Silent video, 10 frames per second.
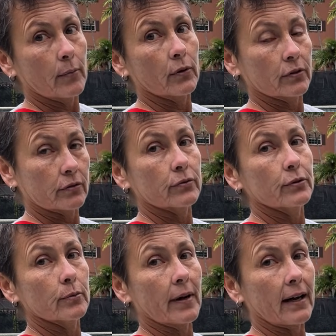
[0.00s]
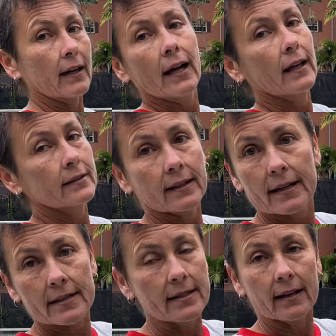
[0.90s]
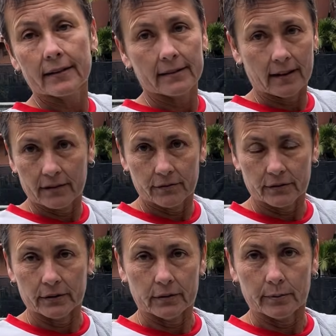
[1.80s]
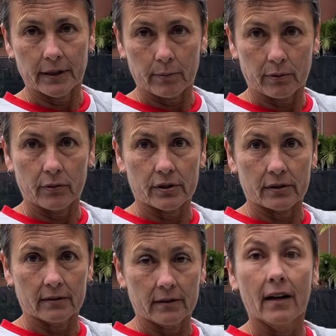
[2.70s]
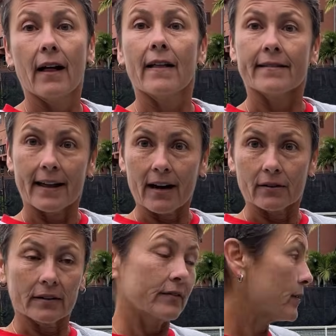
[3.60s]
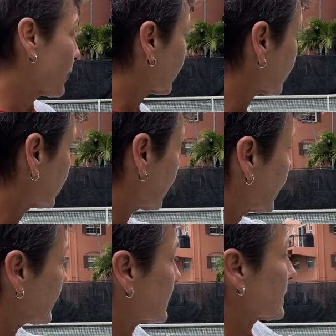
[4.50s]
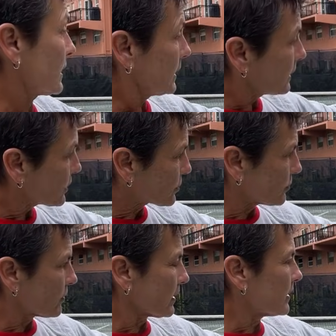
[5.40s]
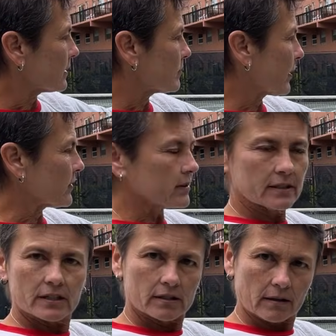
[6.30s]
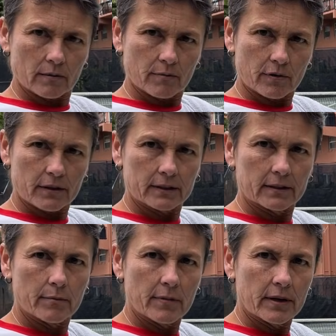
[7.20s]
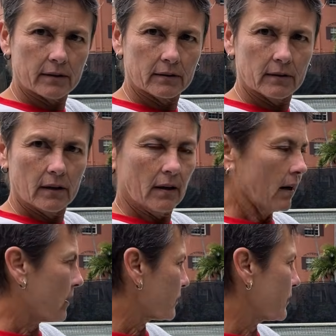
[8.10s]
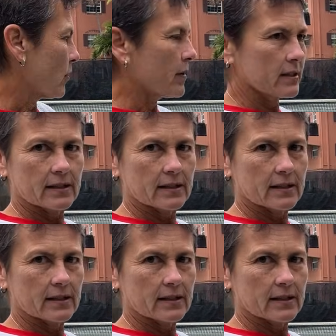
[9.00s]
ball threw you back, that is not the time for you to be approaching. Now, if the person hits short and it bounces somewhere in the middle of no man's